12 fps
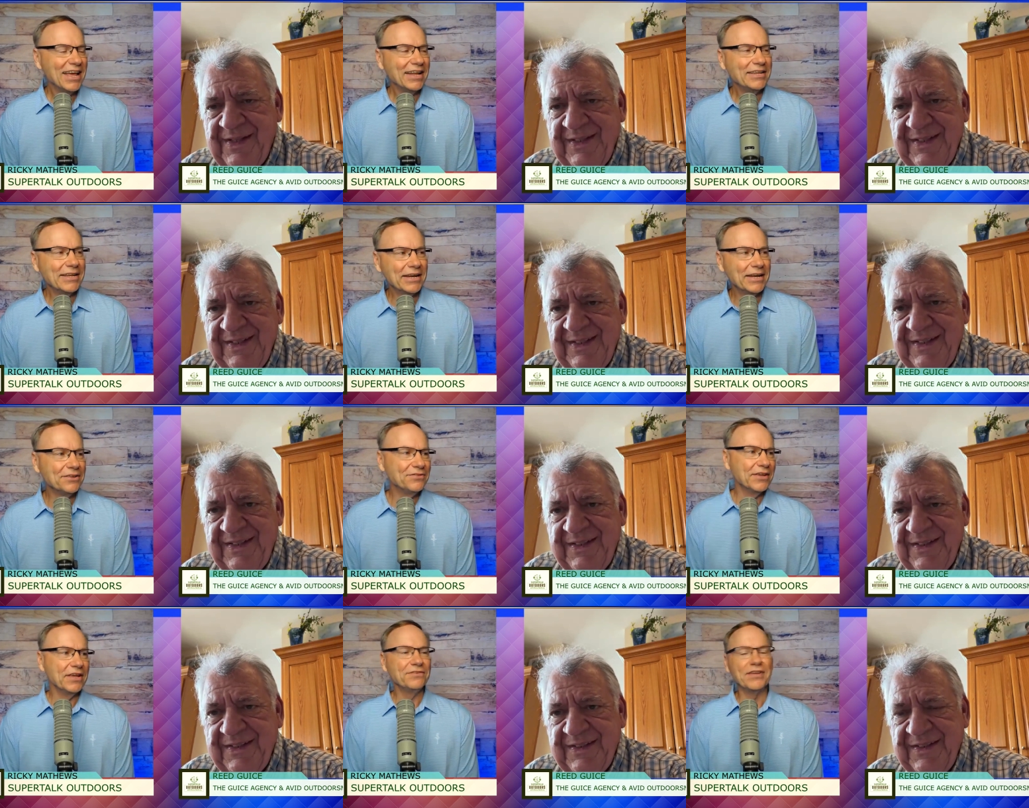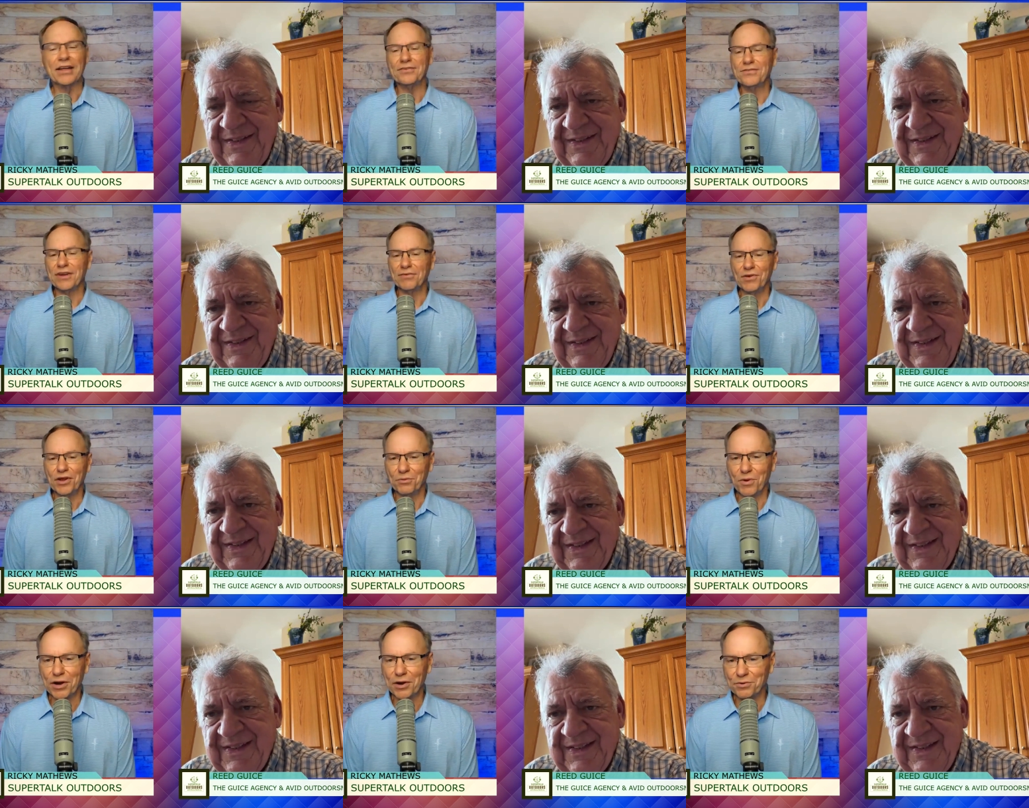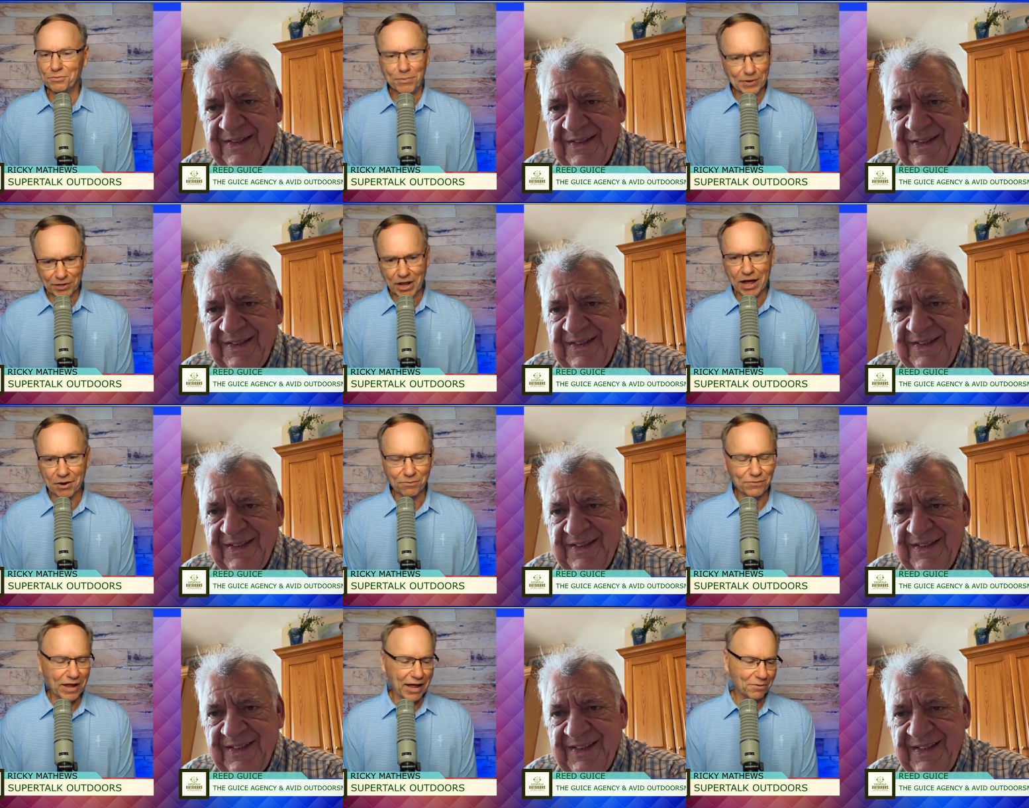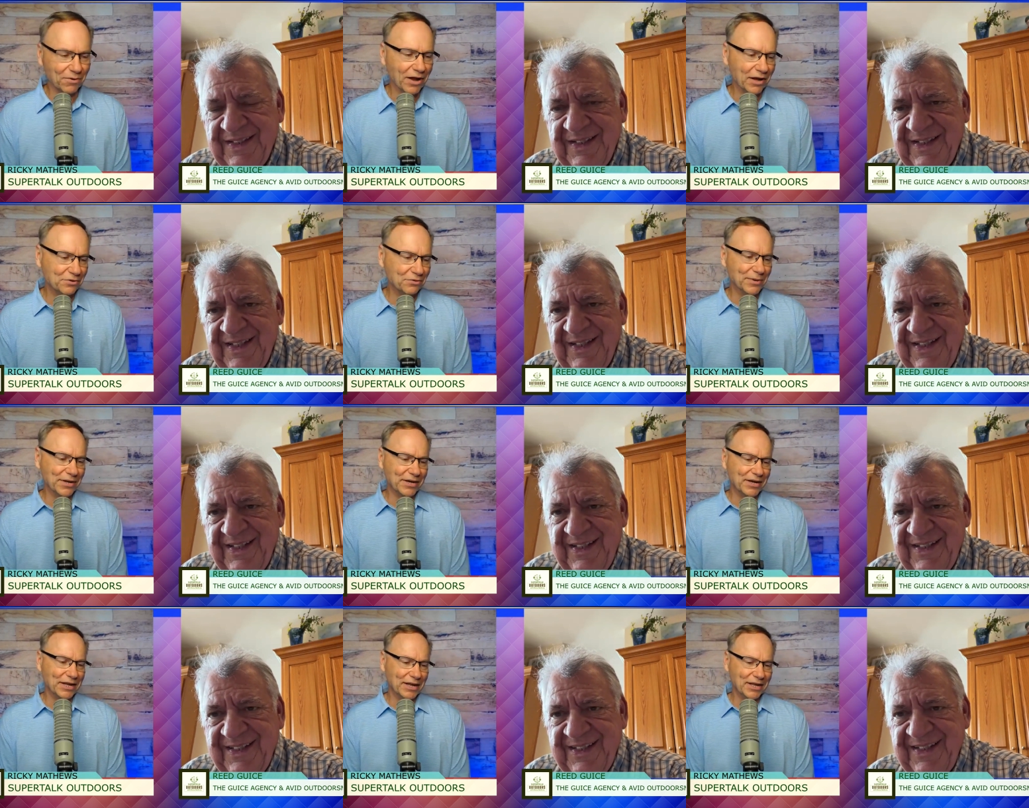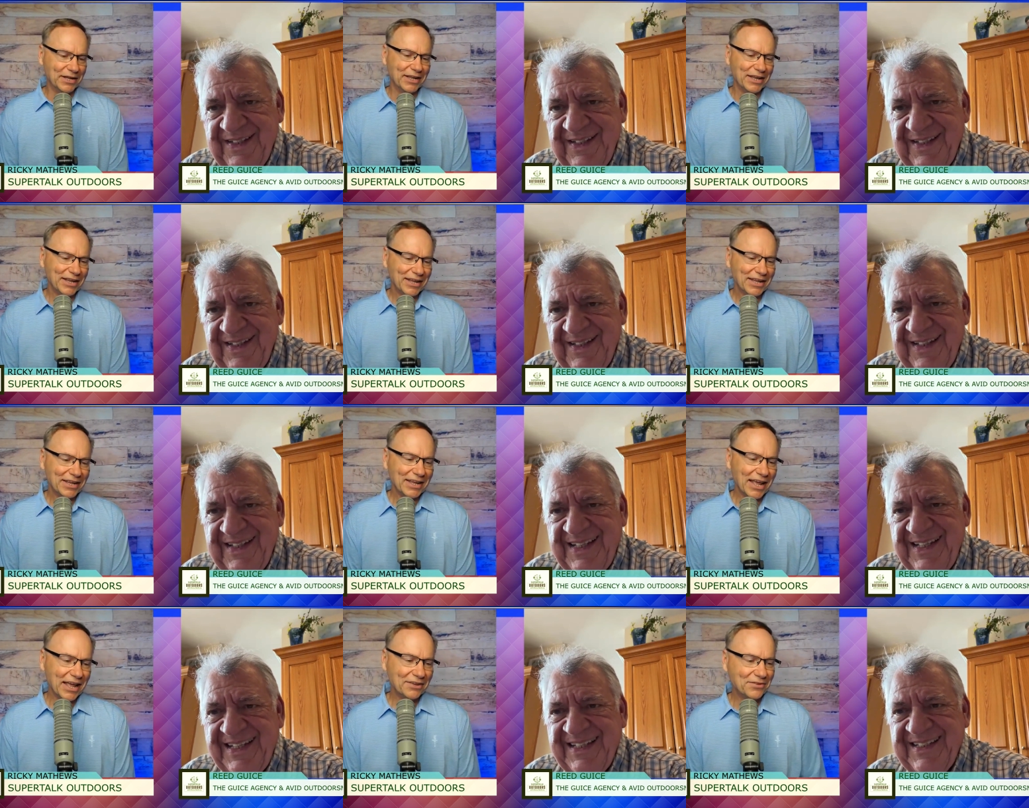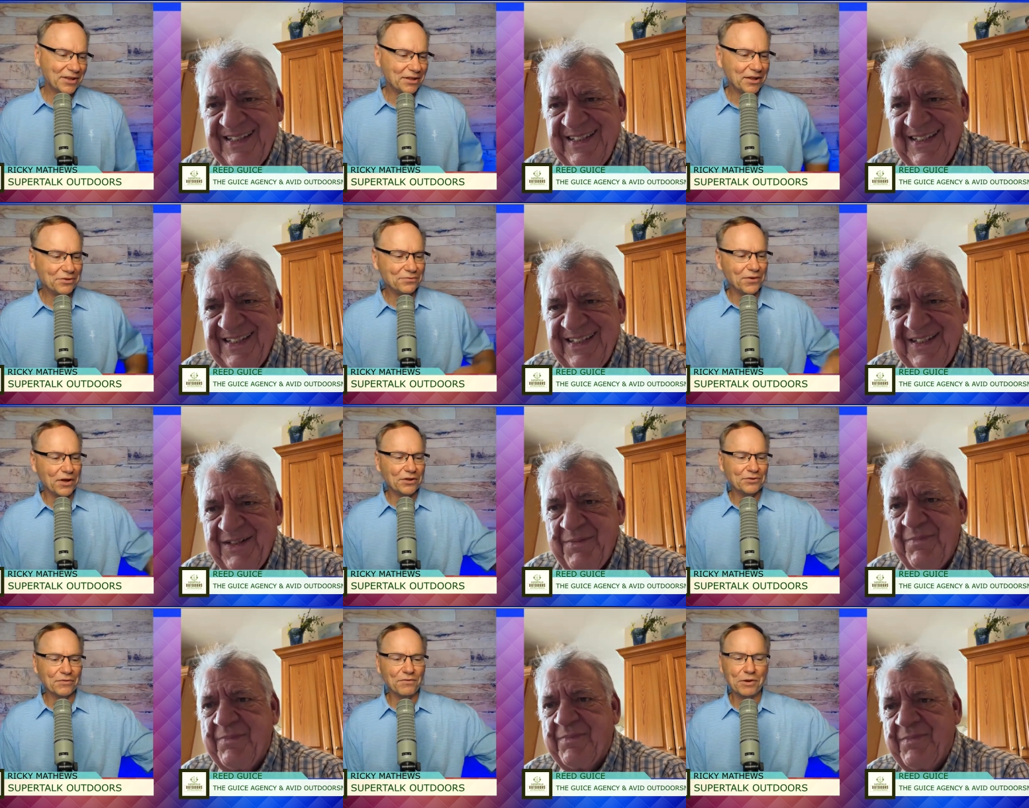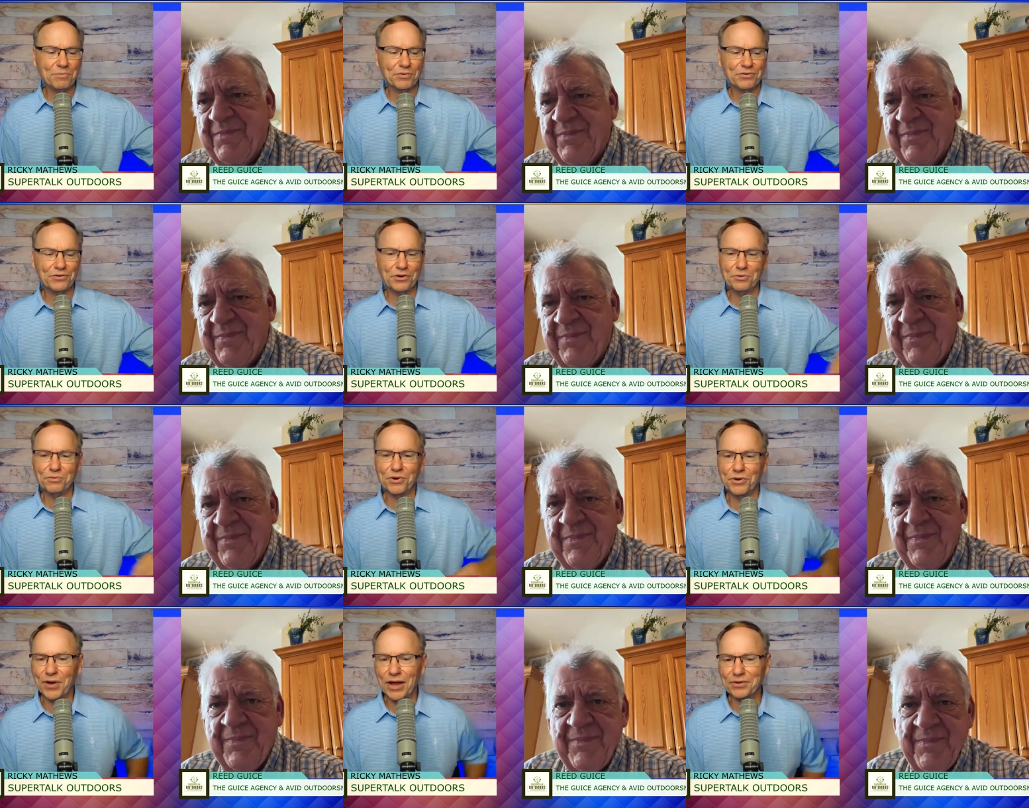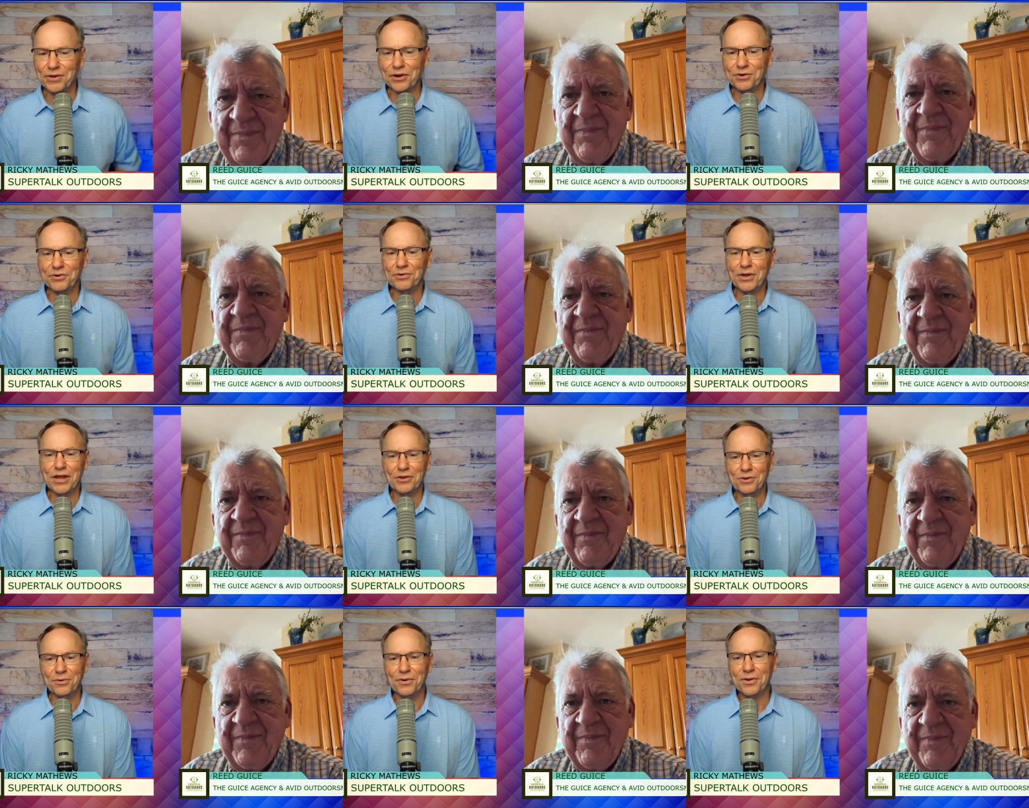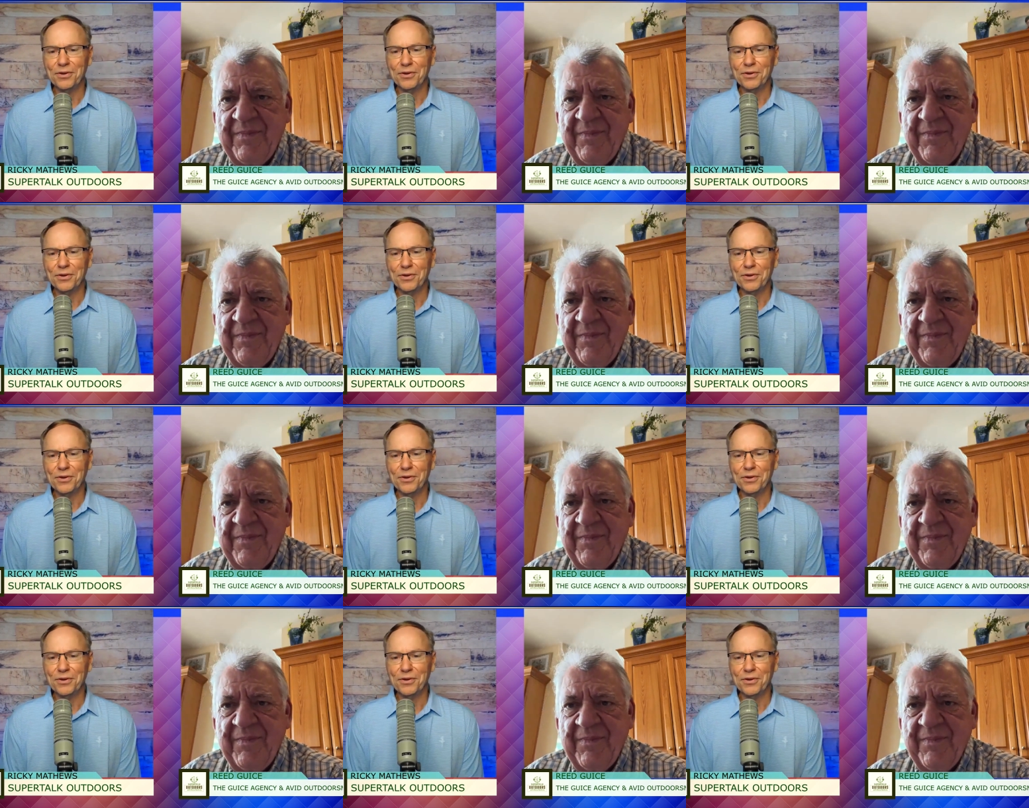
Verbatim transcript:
Speaker 1: and then let's see, he's got several other records, but not on fly rods. But uh, yeah, it's a it's fun it's a fun pursuit when you're out there and you and you